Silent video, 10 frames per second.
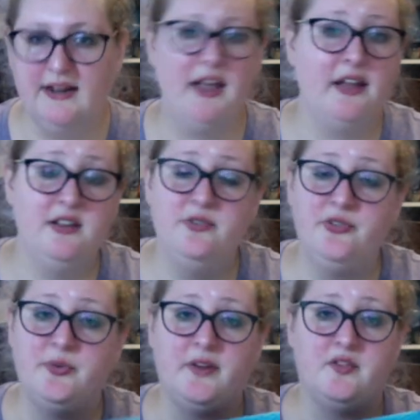I used
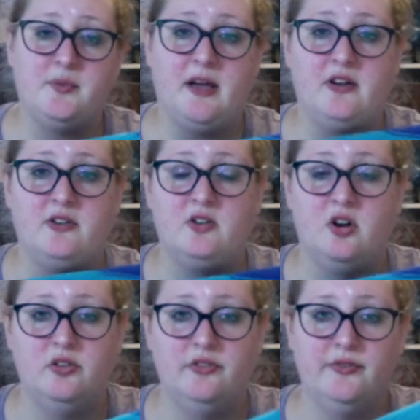whatever the pattern
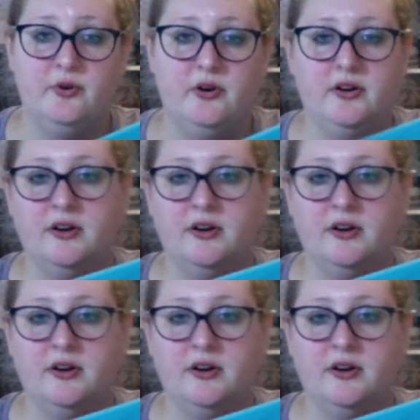called for.